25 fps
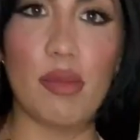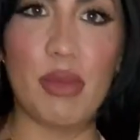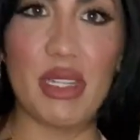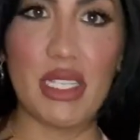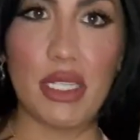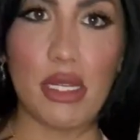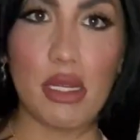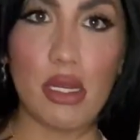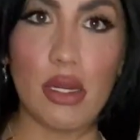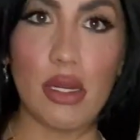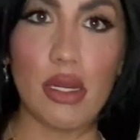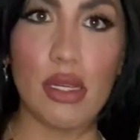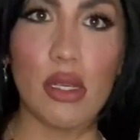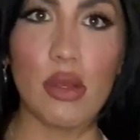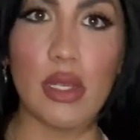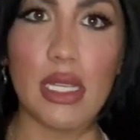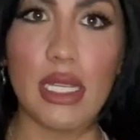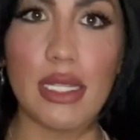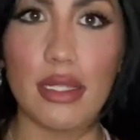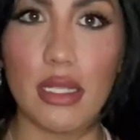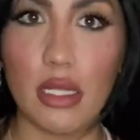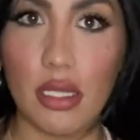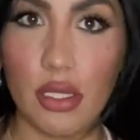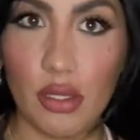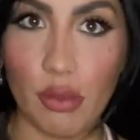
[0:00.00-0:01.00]
material
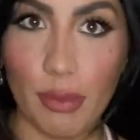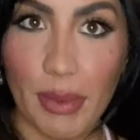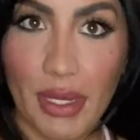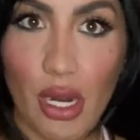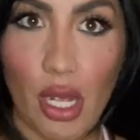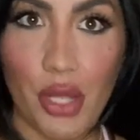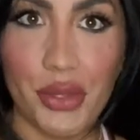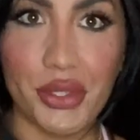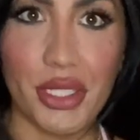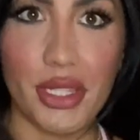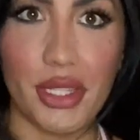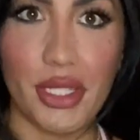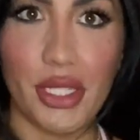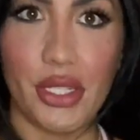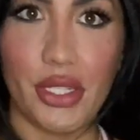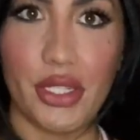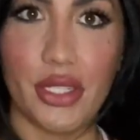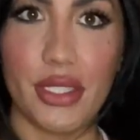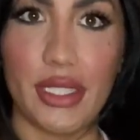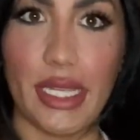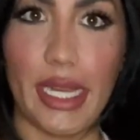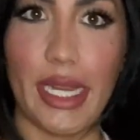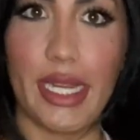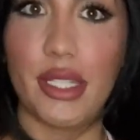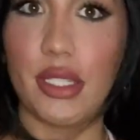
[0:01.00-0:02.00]
is a little bit on the thinner
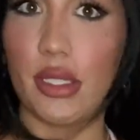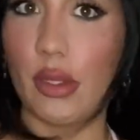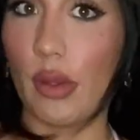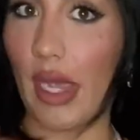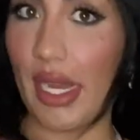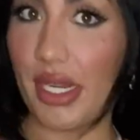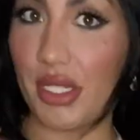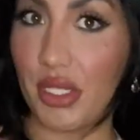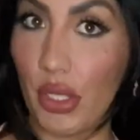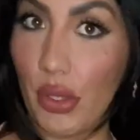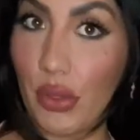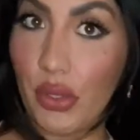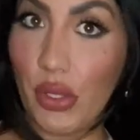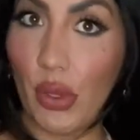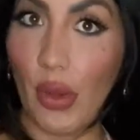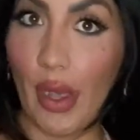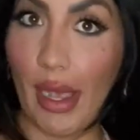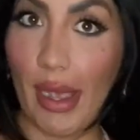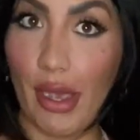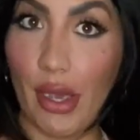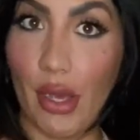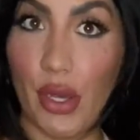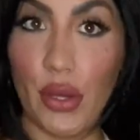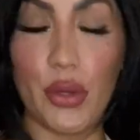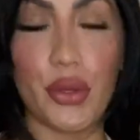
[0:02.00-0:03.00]
side, so I don't know
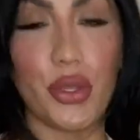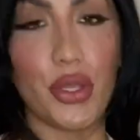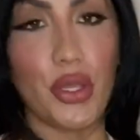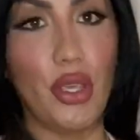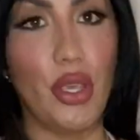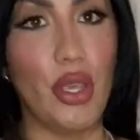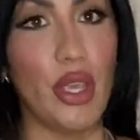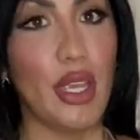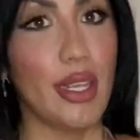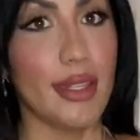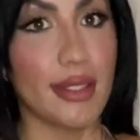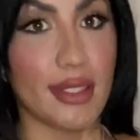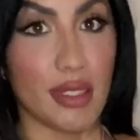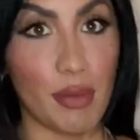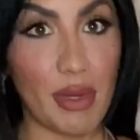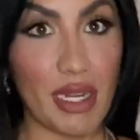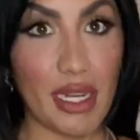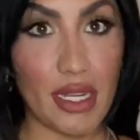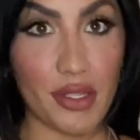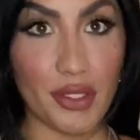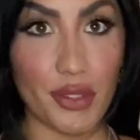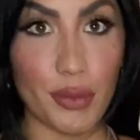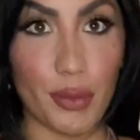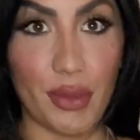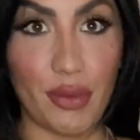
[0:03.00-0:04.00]
how somebody
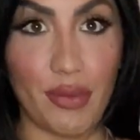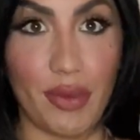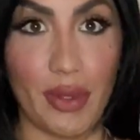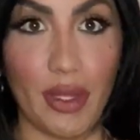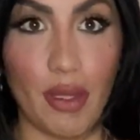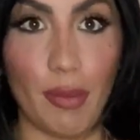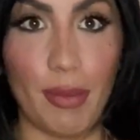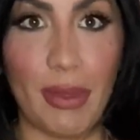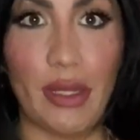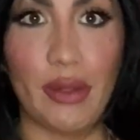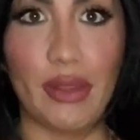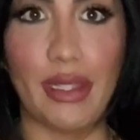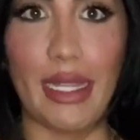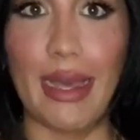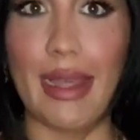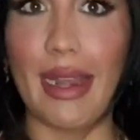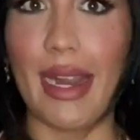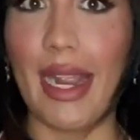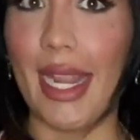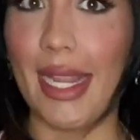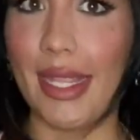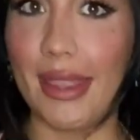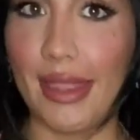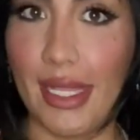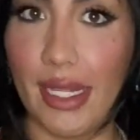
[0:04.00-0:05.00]
else would feel about that.
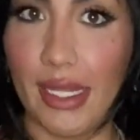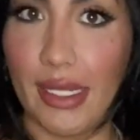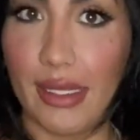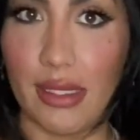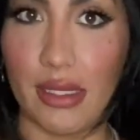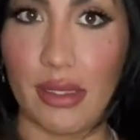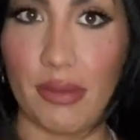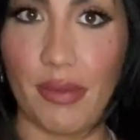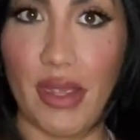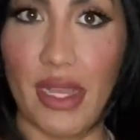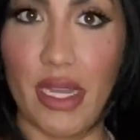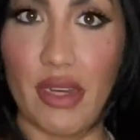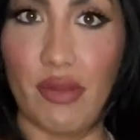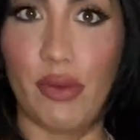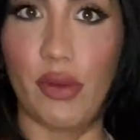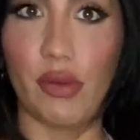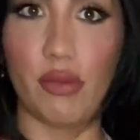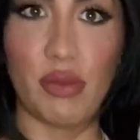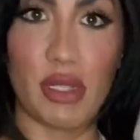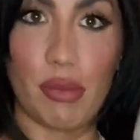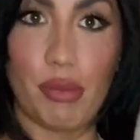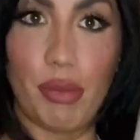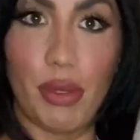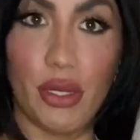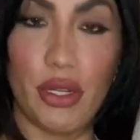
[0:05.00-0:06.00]
I think it's fine for
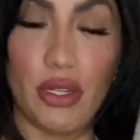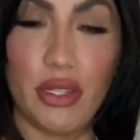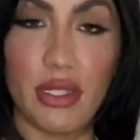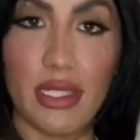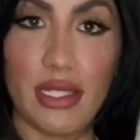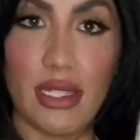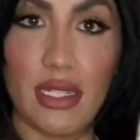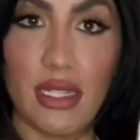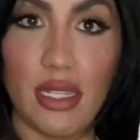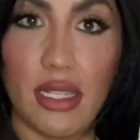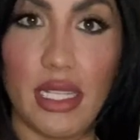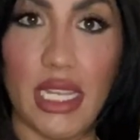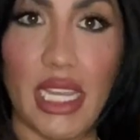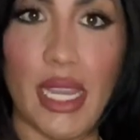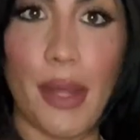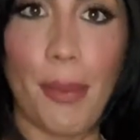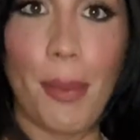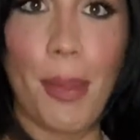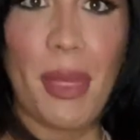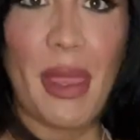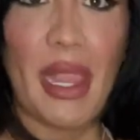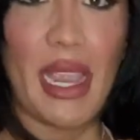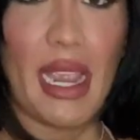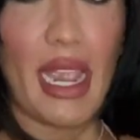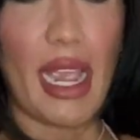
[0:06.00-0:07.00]
me personally.
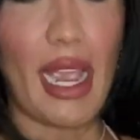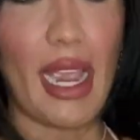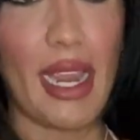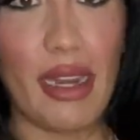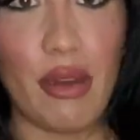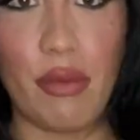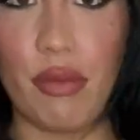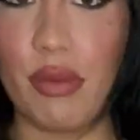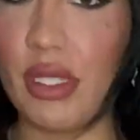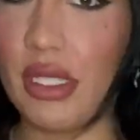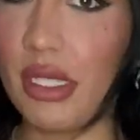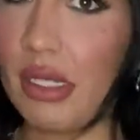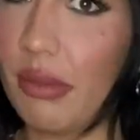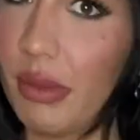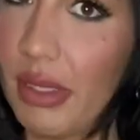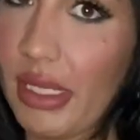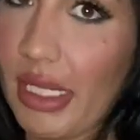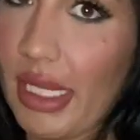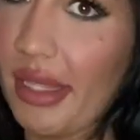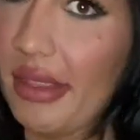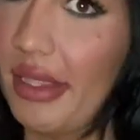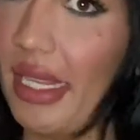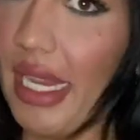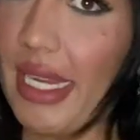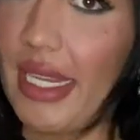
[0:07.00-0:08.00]
I really, really
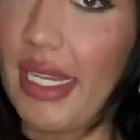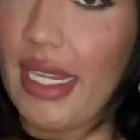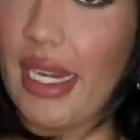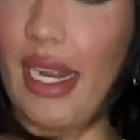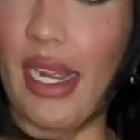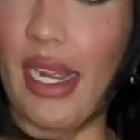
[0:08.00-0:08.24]
like it